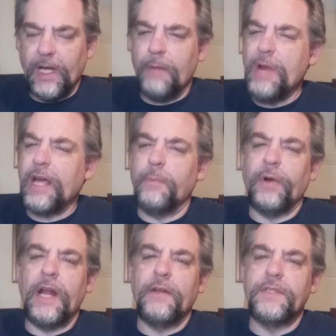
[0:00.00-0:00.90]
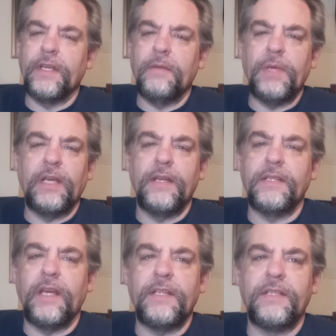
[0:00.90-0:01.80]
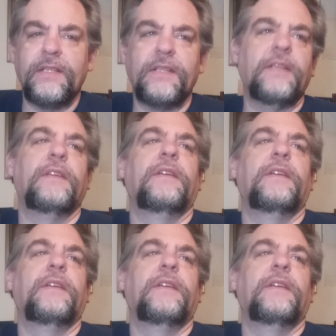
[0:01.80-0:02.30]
I'm not going to pronounce it because it's